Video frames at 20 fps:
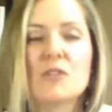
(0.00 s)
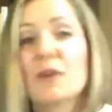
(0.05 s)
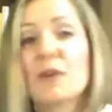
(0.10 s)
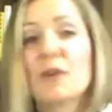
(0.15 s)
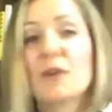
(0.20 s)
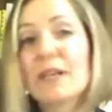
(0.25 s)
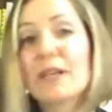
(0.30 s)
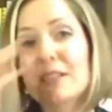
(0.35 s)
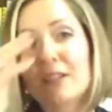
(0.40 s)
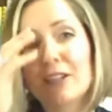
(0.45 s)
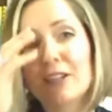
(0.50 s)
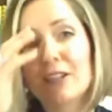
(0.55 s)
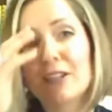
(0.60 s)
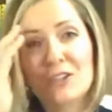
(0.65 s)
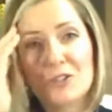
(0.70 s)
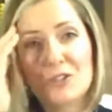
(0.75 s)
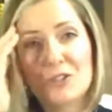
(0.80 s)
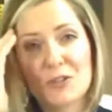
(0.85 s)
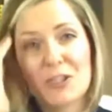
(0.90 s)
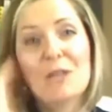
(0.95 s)
So I dare you
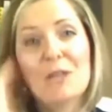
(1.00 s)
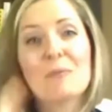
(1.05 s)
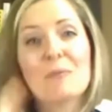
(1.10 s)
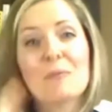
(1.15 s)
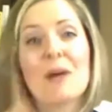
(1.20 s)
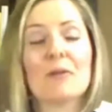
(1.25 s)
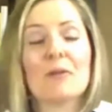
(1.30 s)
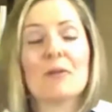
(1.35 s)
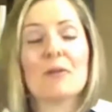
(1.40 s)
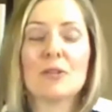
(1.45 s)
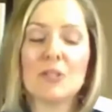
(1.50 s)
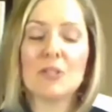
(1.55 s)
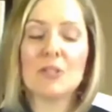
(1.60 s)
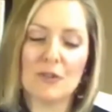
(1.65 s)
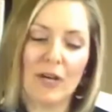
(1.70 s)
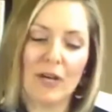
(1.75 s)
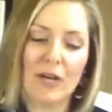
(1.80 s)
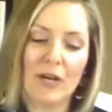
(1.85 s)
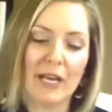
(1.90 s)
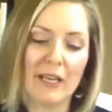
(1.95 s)
to dream. I really
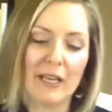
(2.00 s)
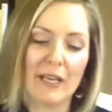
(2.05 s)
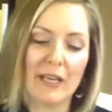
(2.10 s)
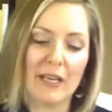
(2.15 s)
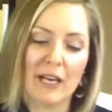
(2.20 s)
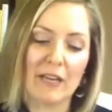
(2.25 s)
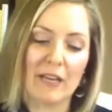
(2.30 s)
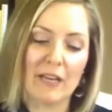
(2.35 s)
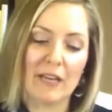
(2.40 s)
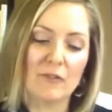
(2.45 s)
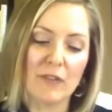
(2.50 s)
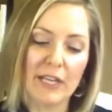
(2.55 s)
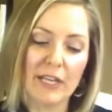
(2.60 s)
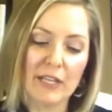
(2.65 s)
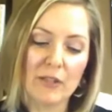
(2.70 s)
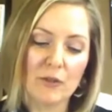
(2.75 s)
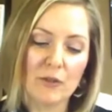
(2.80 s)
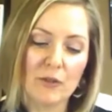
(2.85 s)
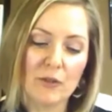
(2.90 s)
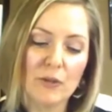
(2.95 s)
do. I
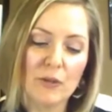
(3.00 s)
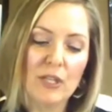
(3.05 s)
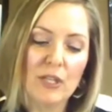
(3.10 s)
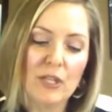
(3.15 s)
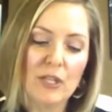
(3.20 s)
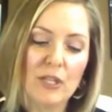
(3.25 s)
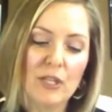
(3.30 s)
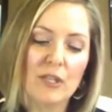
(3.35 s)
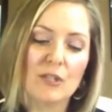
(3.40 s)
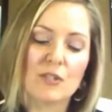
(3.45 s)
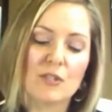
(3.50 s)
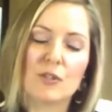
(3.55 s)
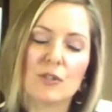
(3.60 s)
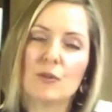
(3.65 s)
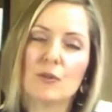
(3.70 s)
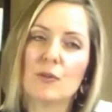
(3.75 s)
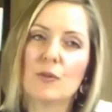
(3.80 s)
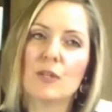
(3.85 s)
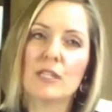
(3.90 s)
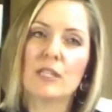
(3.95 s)
invite you
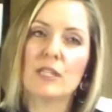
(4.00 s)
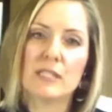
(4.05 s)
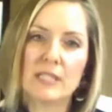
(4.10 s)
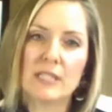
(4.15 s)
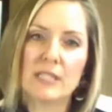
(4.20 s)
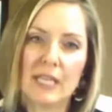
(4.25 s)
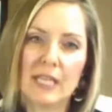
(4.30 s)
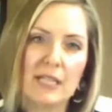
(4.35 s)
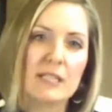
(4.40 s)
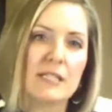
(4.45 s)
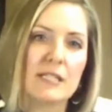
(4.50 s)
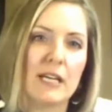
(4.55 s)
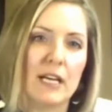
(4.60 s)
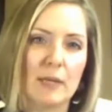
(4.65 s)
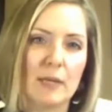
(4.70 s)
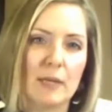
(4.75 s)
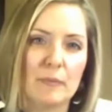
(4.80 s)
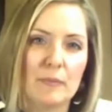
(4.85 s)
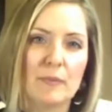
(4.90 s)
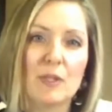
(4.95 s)
to take
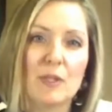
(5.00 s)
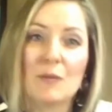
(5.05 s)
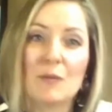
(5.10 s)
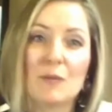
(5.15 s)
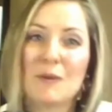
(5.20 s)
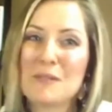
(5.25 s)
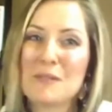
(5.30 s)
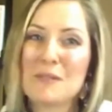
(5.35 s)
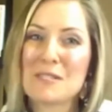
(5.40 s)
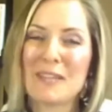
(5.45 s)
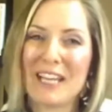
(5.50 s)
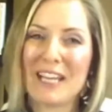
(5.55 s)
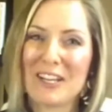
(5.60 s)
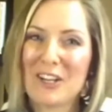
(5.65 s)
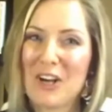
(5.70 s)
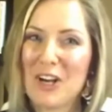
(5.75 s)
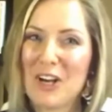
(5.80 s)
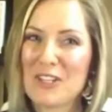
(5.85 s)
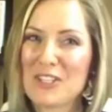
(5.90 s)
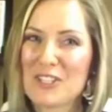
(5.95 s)
time, maybe some of
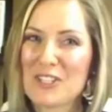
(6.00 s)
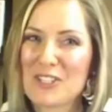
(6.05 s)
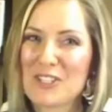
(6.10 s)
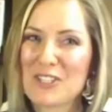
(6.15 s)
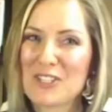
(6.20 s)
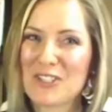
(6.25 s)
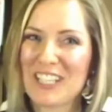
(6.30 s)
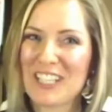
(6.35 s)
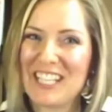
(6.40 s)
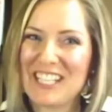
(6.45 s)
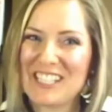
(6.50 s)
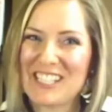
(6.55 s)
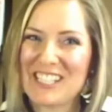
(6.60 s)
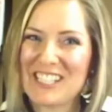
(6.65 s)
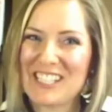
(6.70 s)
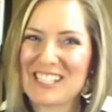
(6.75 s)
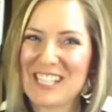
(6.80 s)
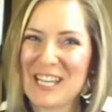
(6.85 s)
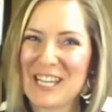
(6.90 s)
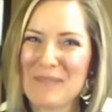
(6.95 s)
that conscious
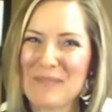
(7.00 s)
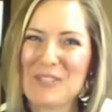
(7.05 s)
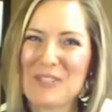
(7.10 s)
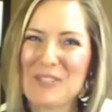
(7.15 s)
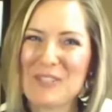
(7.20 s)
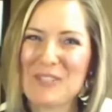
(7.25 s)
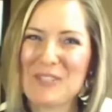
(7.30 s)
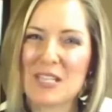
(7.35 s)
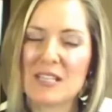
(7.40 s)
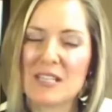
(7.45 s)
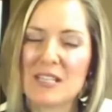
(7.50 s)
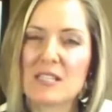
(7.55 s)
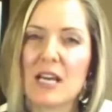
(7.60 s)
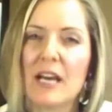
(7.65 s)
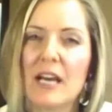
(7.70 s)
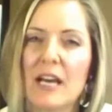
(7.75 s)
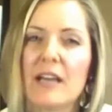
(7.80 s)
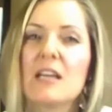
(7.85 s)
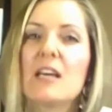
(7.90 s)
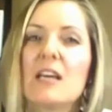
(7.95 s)
creation time that you set
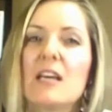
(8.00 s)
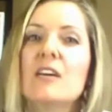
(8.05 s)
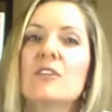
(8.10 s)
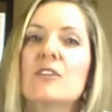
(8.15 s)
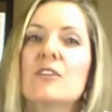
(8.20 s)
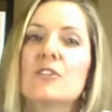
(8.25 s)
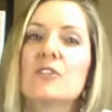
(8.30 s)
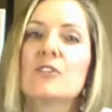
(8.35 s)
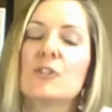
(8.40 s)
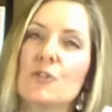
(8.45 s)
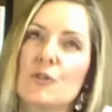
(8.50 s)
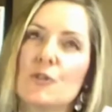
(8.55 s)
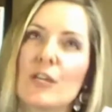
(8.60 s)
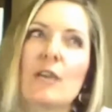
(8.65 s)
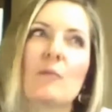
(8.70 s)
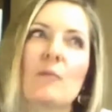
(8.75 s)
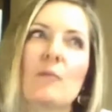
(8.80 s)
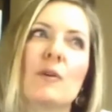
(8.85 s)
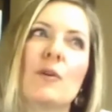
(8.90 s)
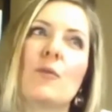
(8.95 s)
aside to
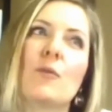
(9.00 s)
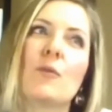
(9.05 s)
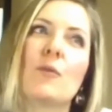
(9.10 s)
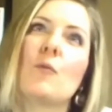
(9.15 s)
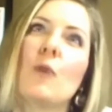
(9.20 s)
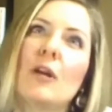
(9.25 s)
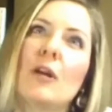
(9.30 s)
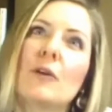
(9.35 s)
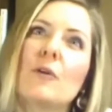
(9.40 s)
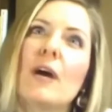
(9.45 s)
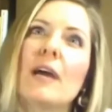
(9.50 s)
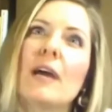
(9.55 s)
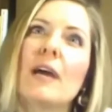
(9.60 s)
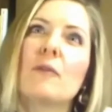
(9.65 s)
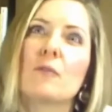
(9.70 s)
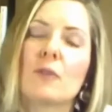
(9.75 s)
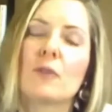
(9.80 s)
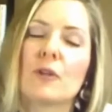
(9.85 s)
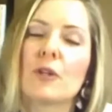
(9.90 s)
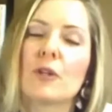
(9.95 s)
dream. What do
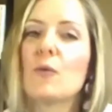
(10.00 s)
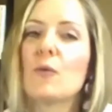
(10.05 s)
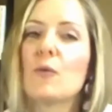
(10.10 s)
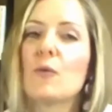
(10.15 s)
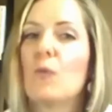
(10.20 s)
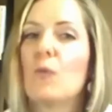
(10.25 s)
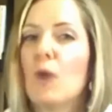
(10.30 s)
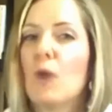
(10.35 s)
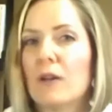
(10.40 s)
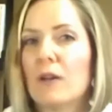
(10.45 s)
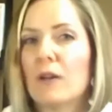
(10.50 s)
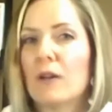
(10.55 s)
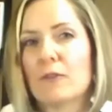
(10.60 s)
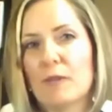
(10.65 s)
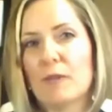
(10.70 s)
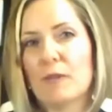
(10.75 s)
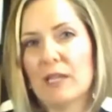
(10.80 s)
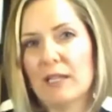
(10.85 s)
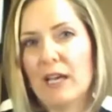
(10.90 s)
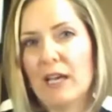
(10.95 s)
I really want for
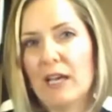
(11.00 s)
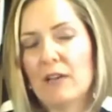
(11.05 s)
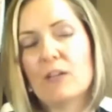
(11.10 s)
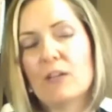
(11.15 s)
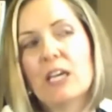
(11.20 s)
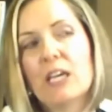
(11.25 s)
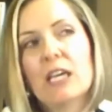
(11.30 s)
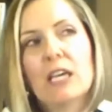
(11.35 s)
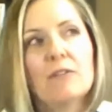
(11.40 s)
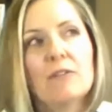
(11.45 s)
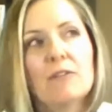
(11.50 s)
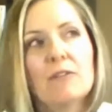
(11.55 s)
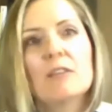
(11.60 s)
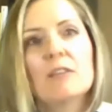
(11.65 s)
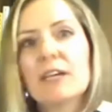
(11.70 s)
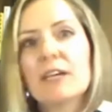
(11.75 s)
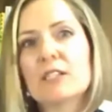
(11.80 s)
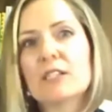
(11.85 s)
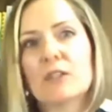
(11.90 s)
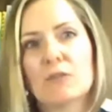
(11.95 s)
my life? Even
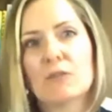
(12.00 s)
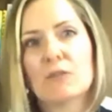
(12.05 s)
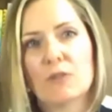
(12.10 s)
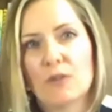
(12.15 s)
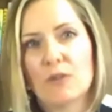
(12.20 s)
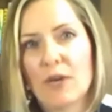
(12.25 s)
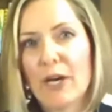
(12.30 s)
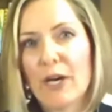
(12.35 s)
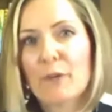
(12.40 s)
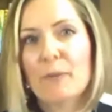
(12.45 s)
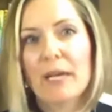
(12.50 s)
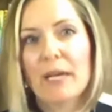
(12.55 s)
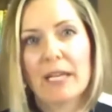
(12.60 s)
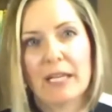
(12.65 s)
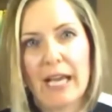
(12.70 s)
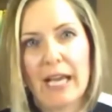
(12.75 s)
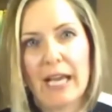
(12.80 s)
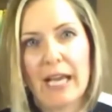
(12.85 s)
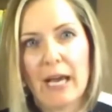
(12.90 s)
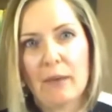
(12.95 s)
if I don't know how to
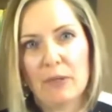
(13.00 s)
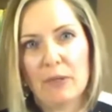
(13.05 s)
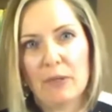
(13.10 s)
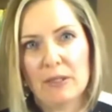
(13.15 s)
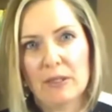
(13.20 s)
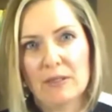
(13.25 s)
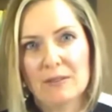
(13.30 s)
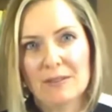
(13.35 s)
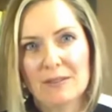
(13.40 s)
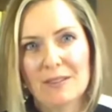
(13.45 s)
make it happen.